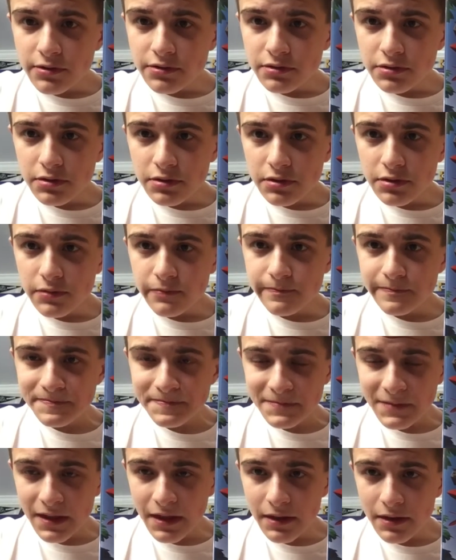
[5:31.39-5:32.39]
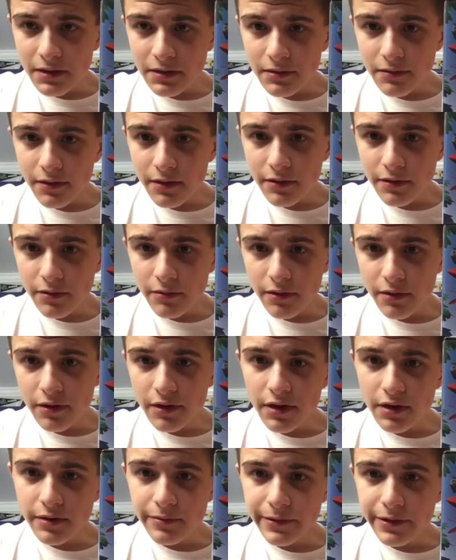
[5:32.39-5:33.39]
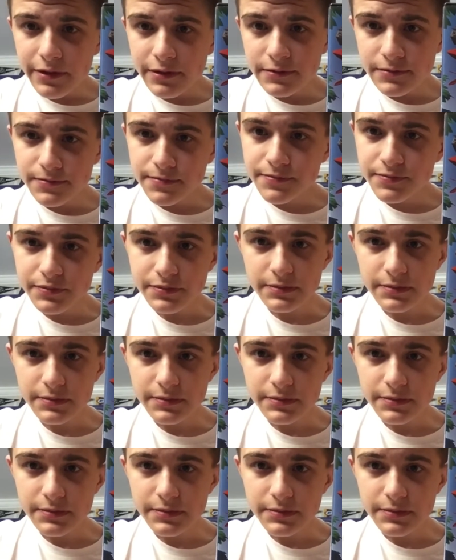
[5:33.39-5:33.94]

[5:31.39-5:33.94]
and it's very well animated.